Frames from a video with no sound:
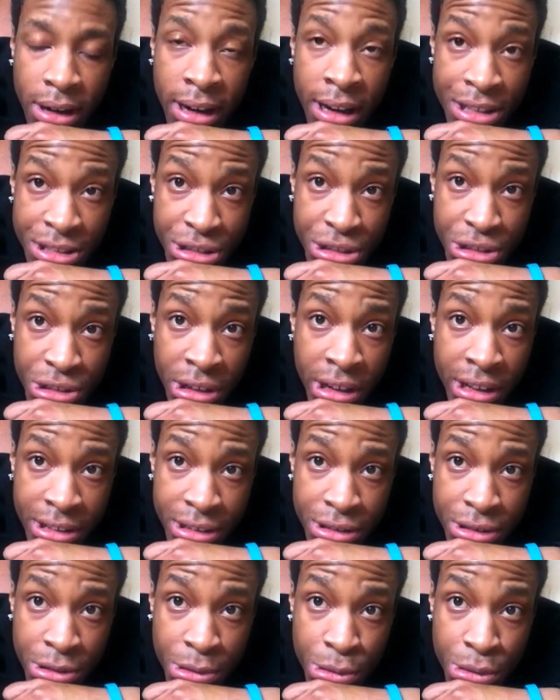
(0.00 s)
I just tried
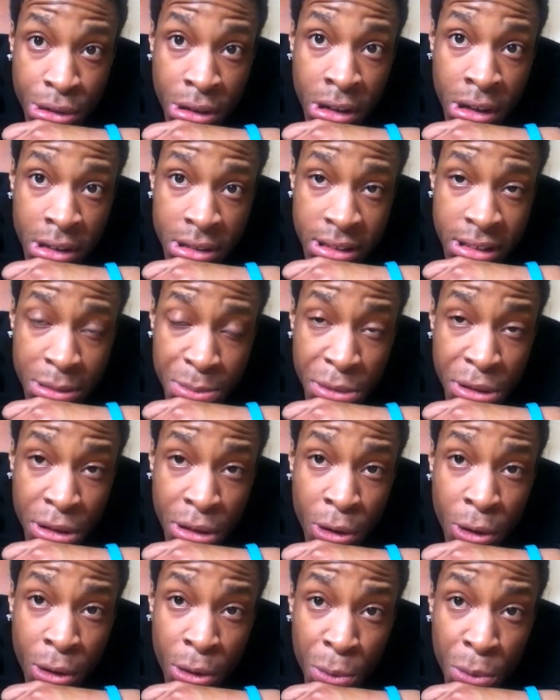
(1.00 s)
this new drug that's been
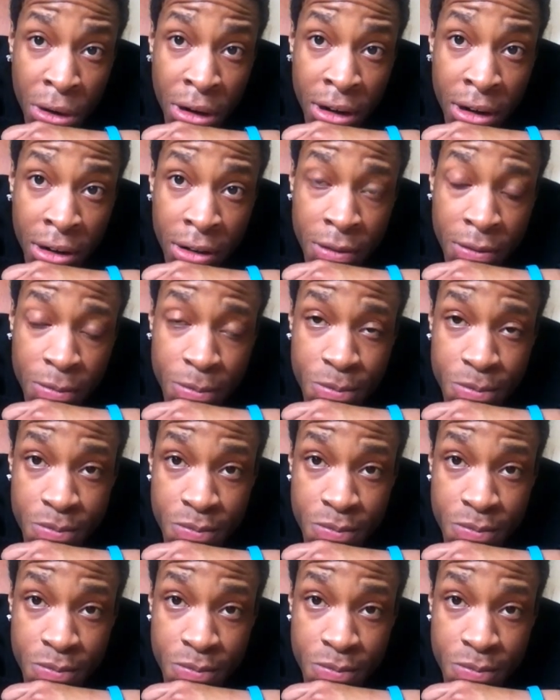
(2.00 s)
going around.